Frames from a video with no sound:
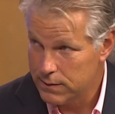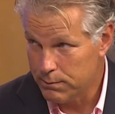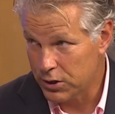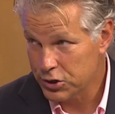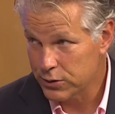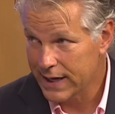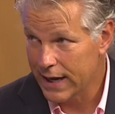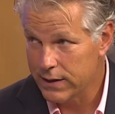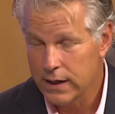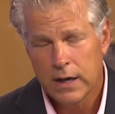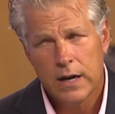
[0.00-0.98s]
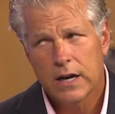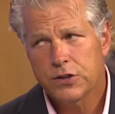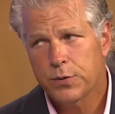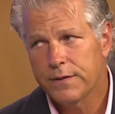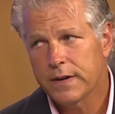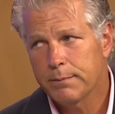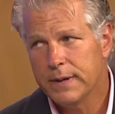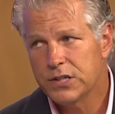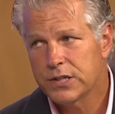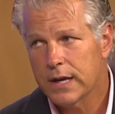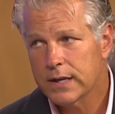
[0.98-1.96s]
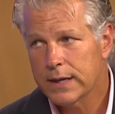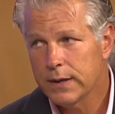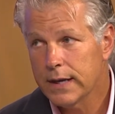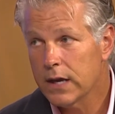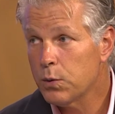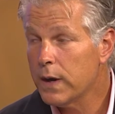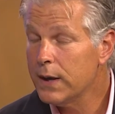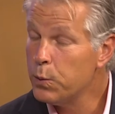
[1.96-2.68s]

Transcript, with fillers: Marshall County, a terrific beach get getaway.